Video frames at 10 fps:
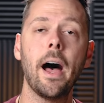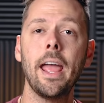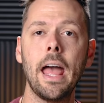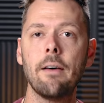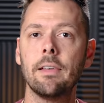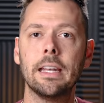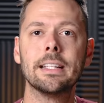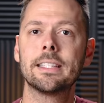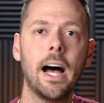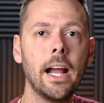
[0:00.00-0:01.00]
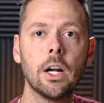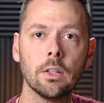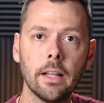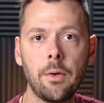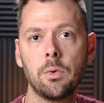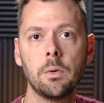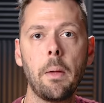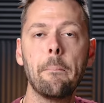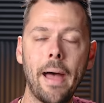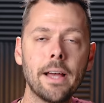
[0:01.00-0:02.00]
I have an entire
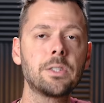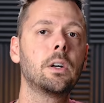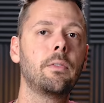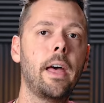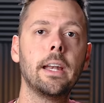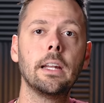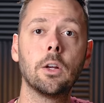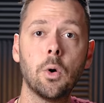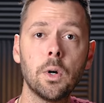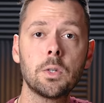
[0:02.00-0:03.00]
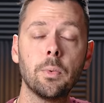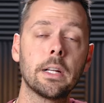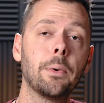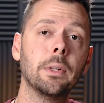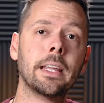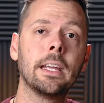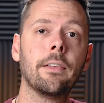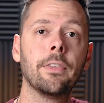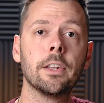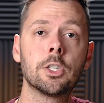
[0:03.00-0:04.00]
Lightroom Master of Editing course, which I will link
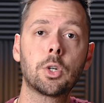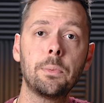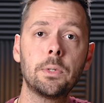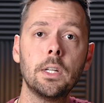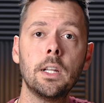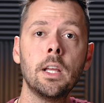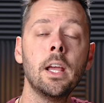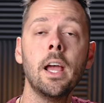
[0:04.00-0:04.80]
in the description.